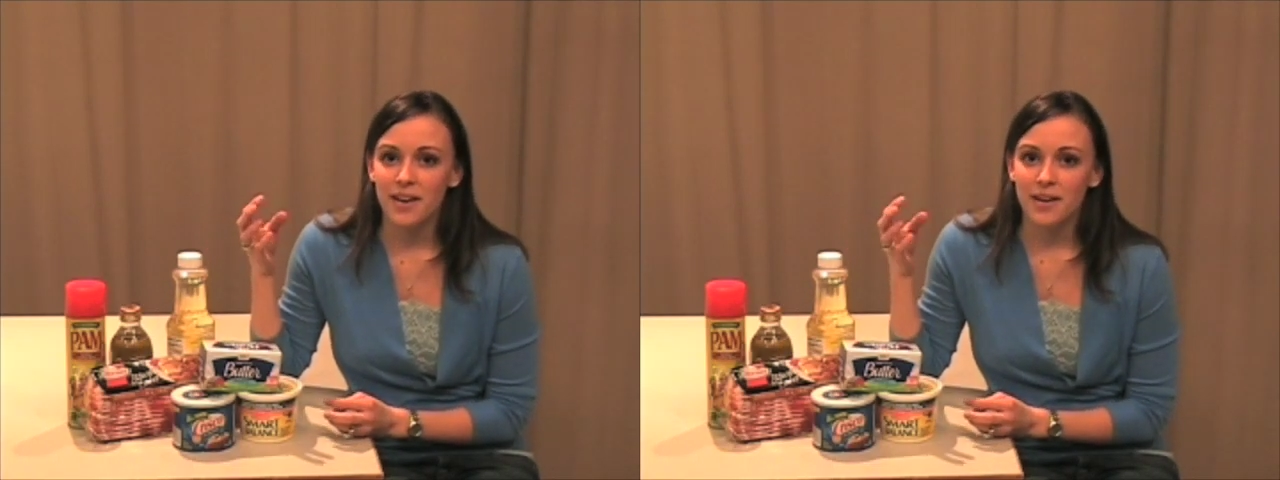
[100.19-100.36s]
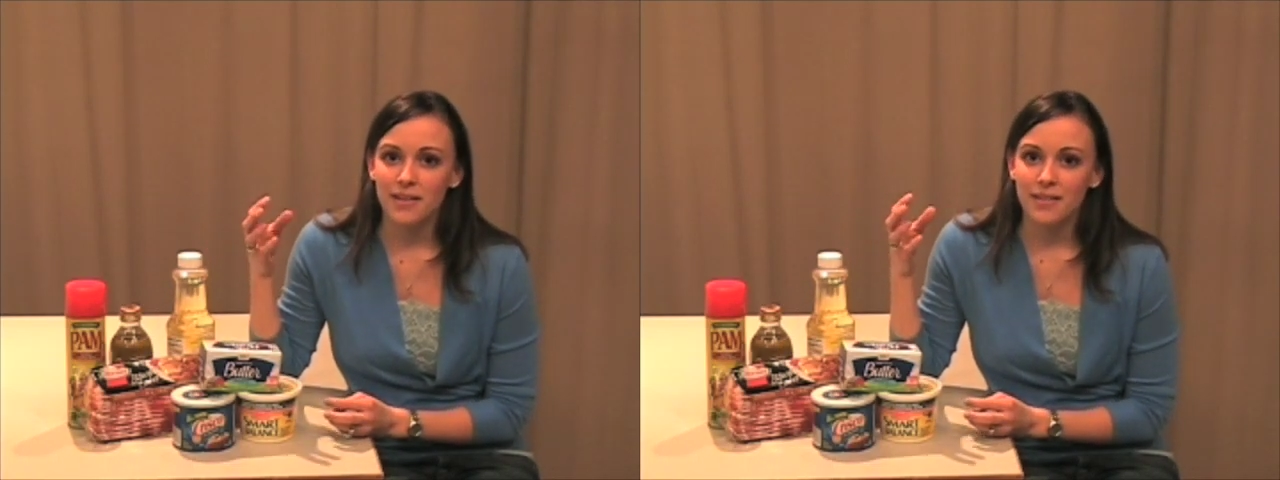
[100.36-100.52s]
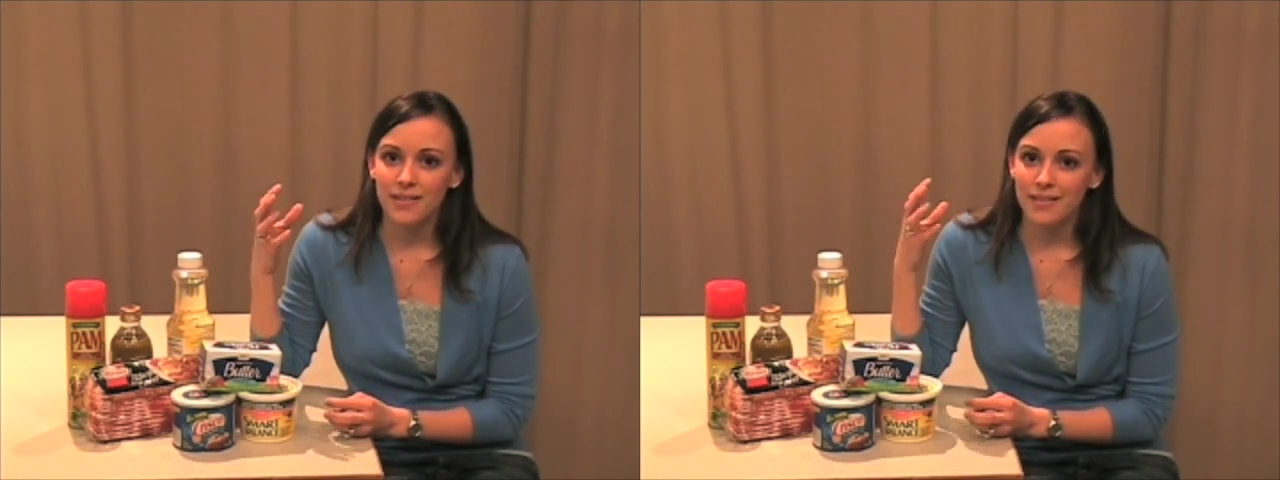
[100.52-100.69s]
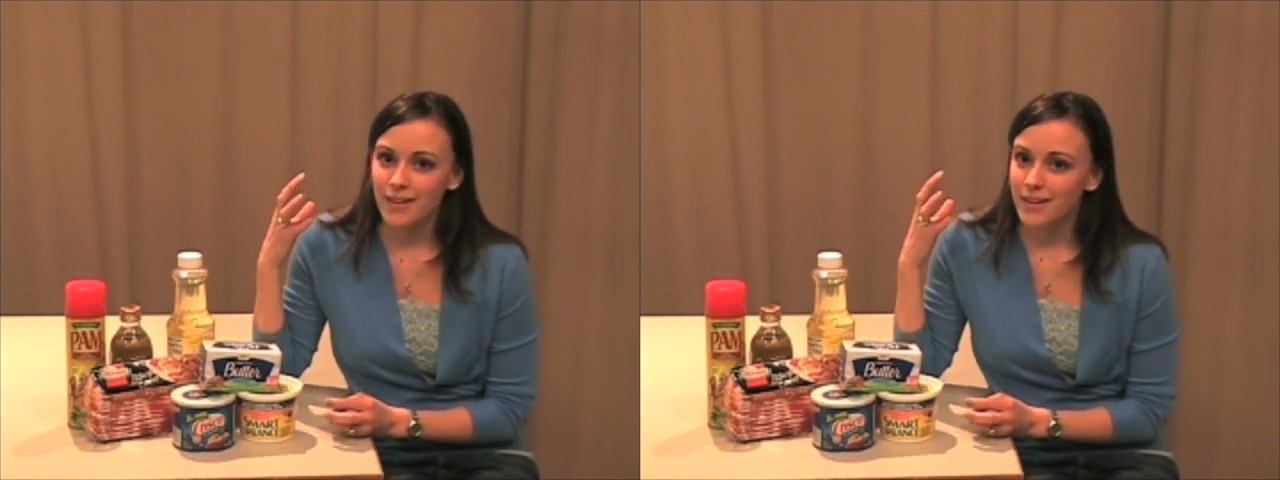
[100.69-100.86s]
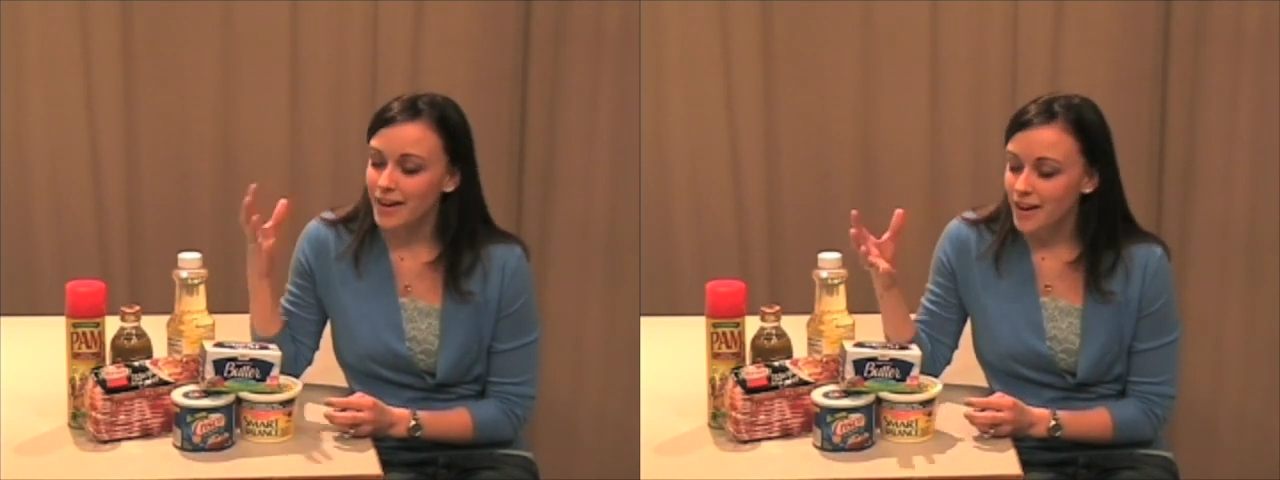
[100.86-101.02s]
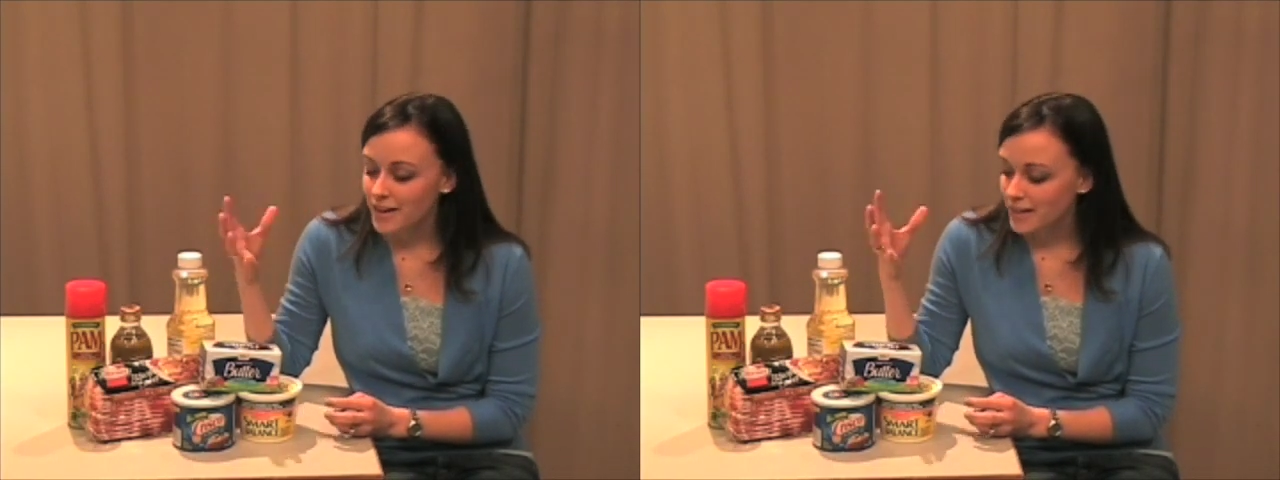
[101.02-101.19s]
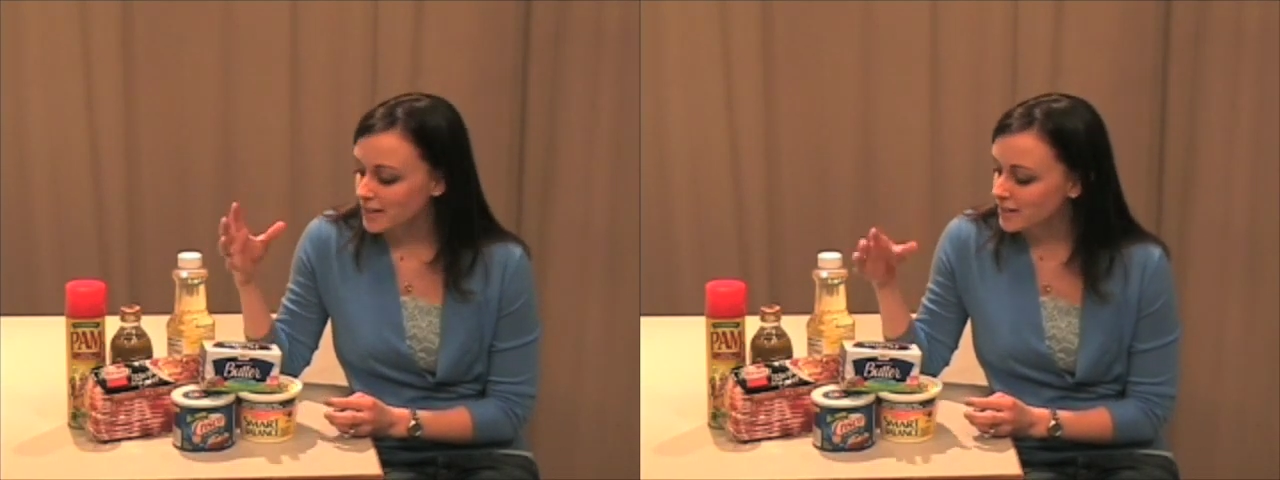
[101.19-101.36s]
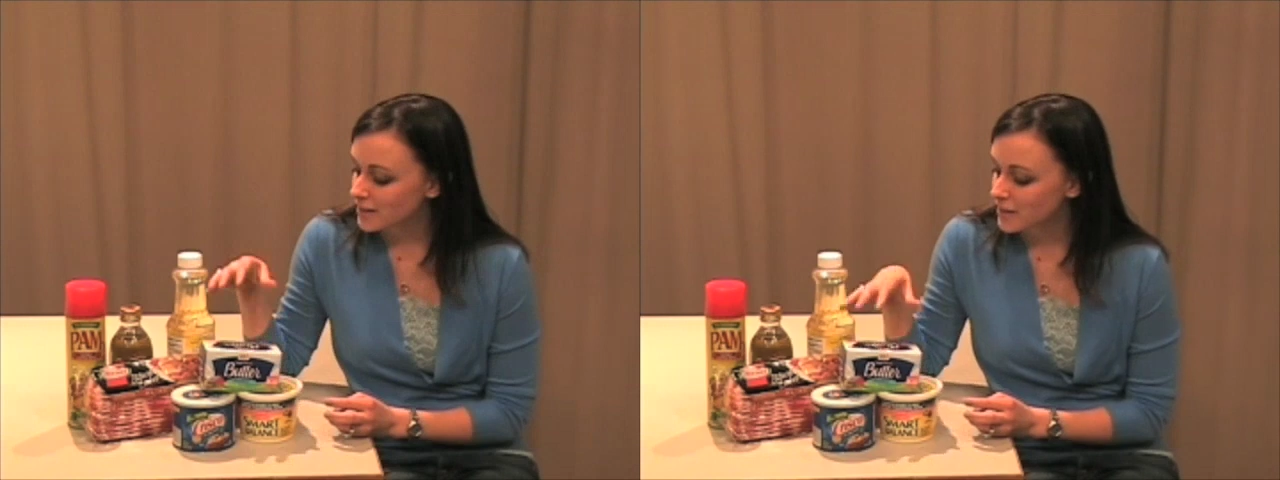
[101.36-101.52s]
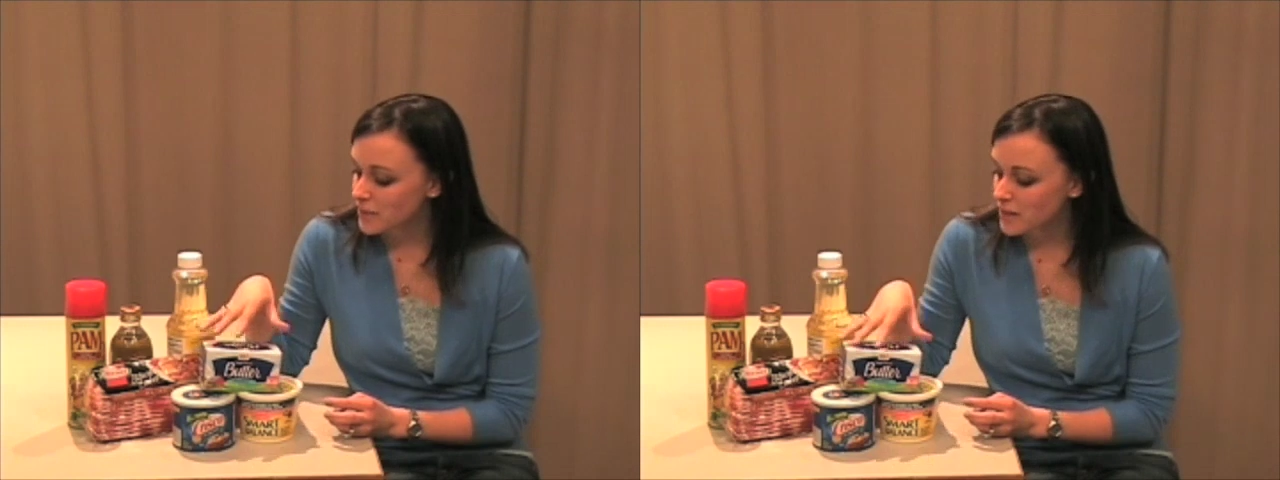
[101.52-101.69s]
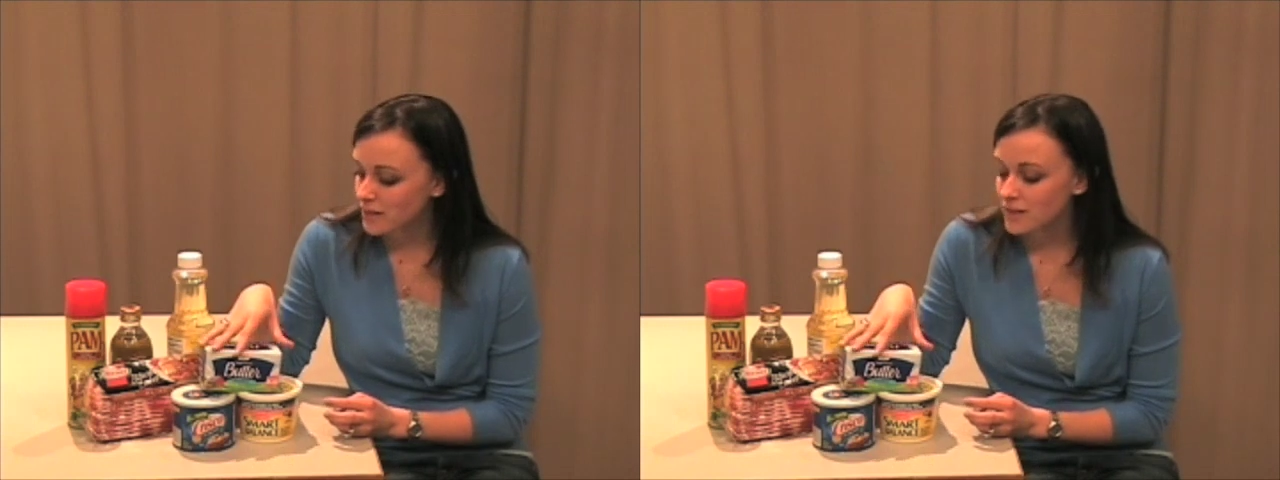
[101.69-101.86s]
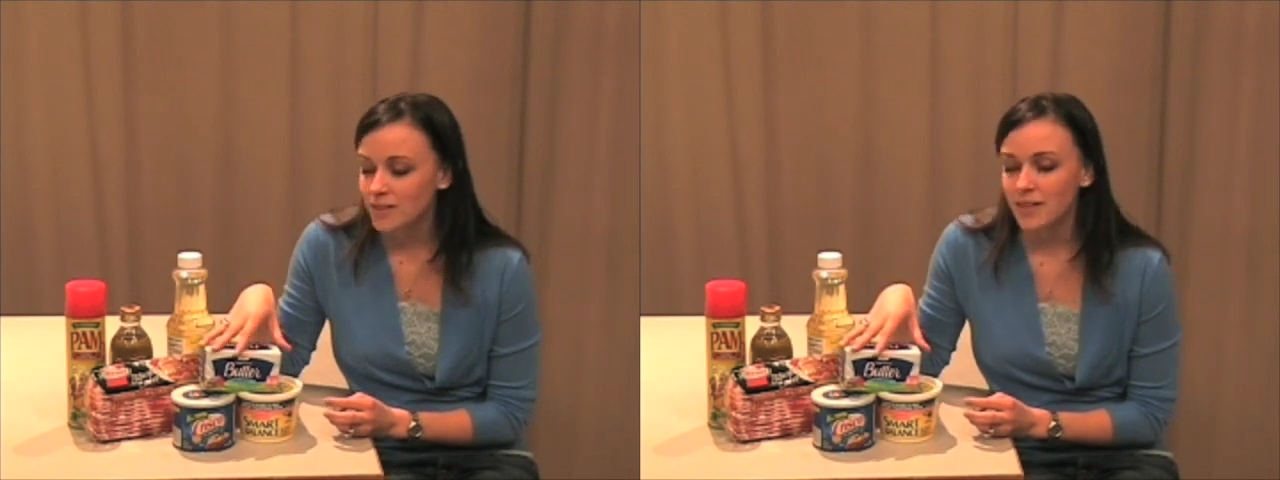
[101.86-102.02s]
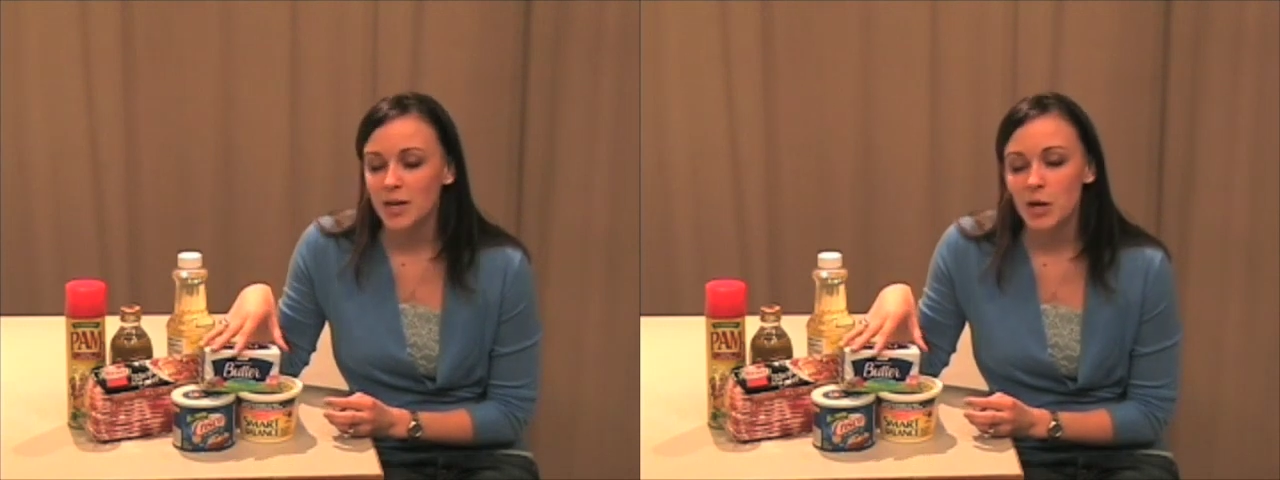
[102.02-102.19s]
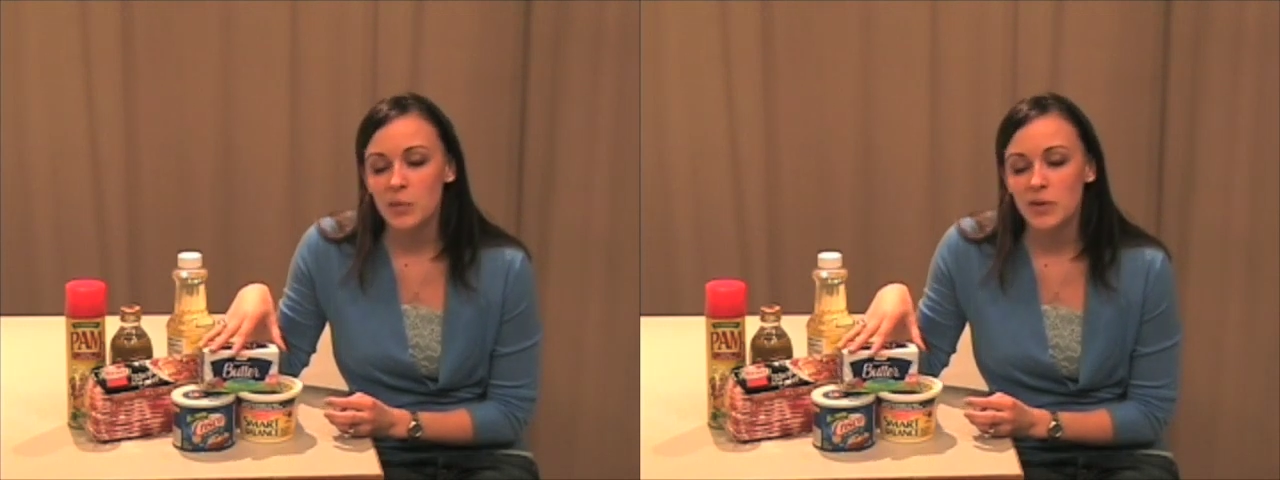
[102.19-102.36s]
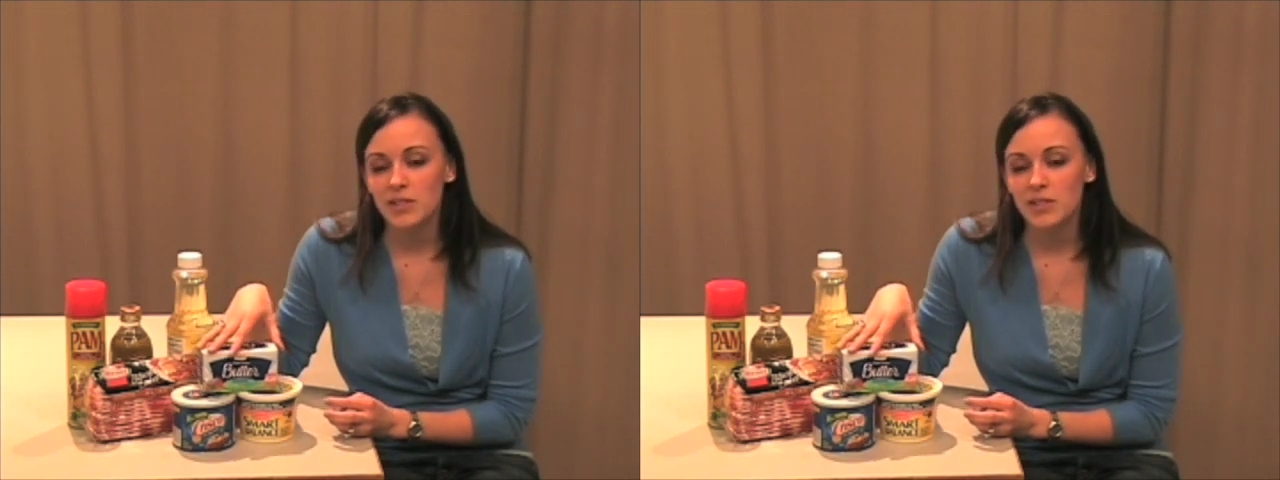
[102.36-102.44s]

And again, it's something that's going to help